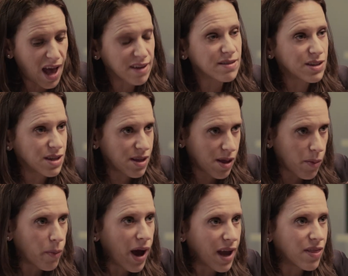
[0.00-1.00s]
asked
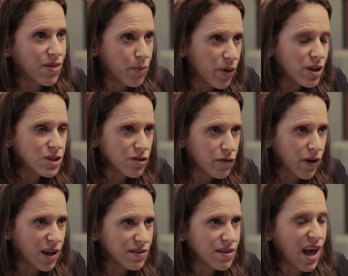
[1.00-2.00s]
by vulture
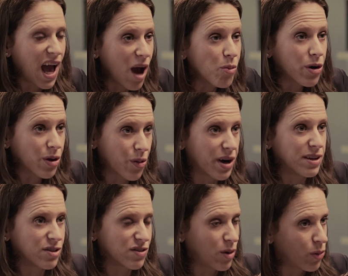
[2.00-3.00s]
funds, our
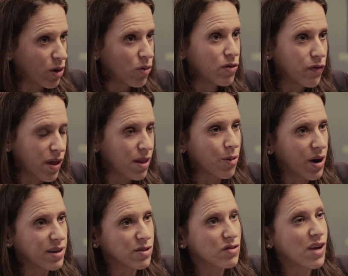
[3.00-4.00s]
creditors, our good faith
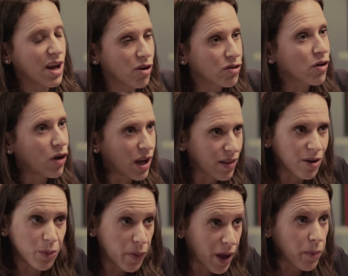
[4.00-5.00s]
creditors, cannot collect
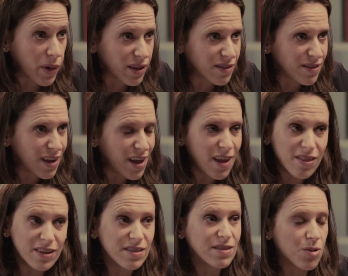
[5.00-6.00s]
their payments.
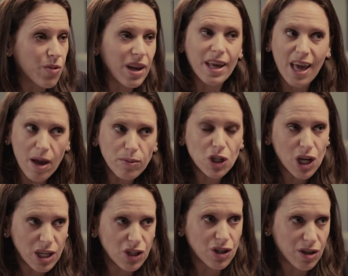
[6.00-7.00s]
This is a really game
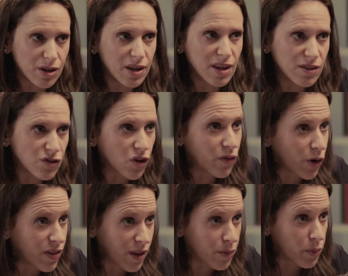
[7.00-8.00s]
changer in
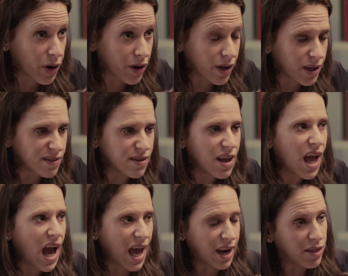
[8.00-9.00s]
sovereign debt markets,
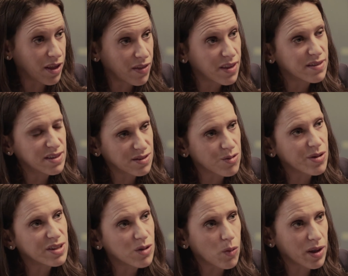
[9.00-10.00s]
and I think this is the
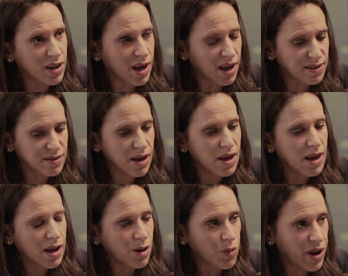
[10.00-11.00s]
reason why it has
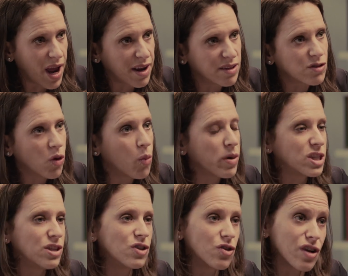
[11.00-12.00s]
created so
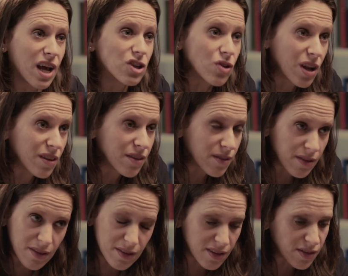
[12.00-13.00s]
much international
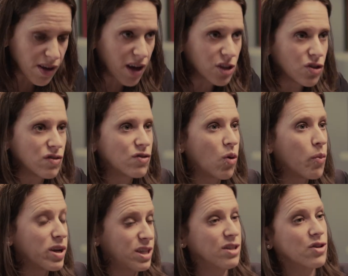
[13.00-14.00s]
discussion, so
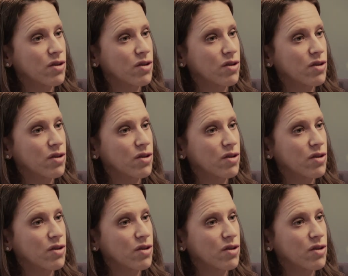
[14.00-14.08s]
much